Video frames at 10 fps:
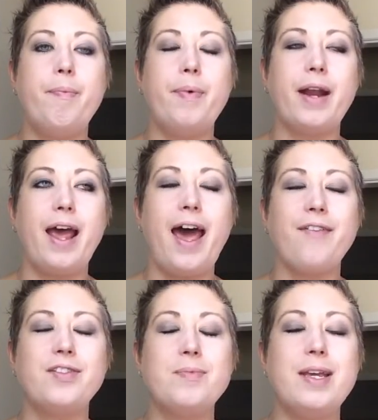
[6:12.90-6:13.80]
But I
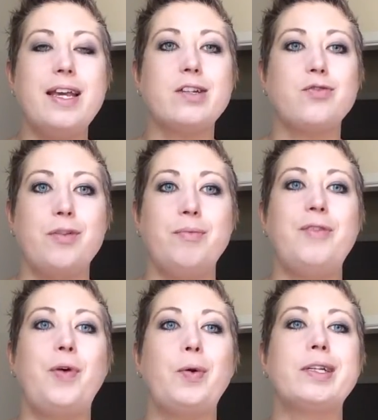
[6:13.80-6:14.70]
have to be extremely
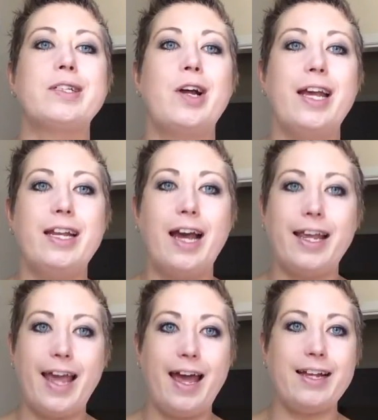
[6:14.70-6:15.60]
focused on it. I
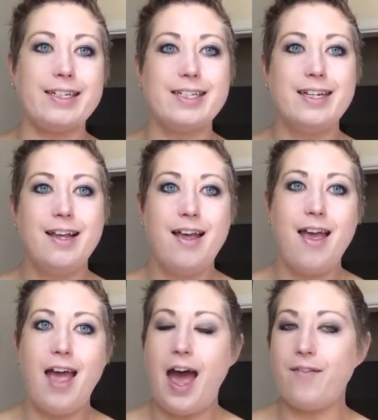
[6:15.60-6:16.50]
can't
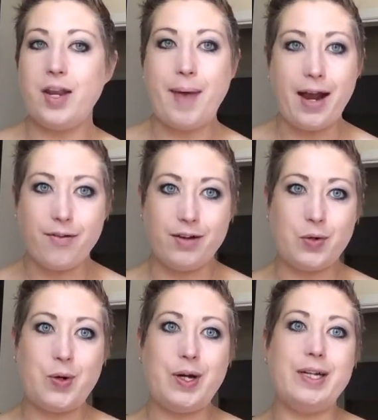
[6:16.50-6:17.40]
have any background
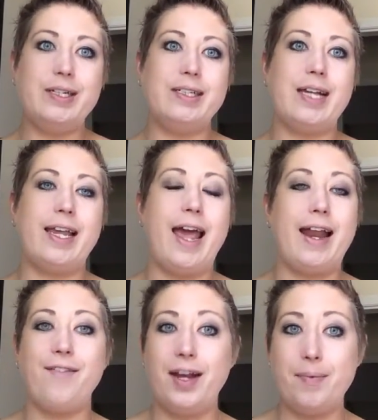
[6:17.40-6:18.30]
noise. I can't
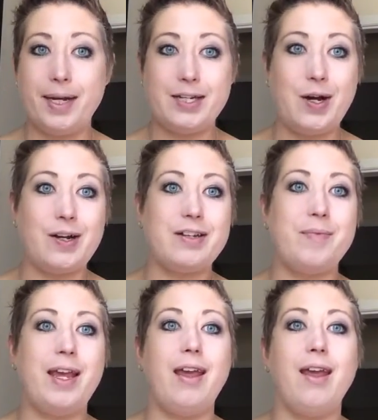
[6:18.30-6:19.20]
have anybody talk to
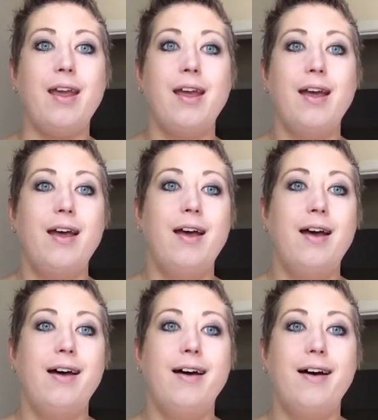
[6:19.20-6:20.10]
me.
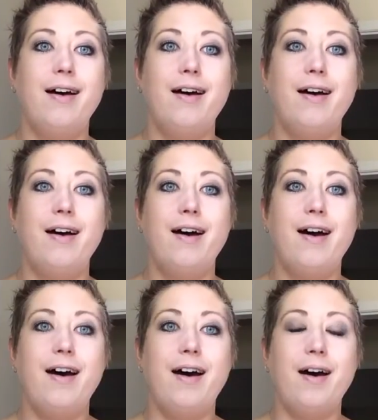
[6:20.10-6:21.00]

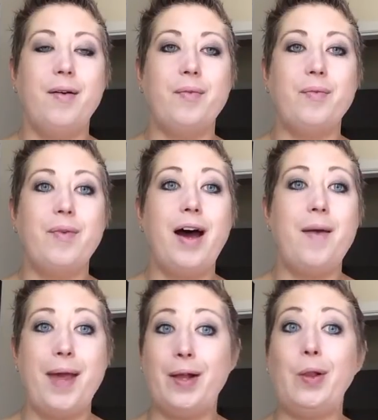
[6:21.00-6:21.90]
I
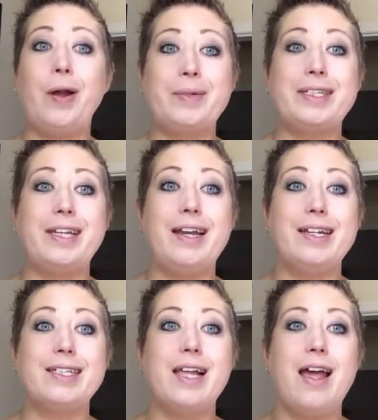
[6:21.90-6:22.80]
make a lot of
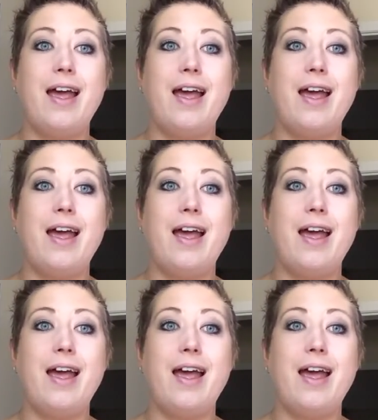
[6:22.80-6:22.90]
mistakes.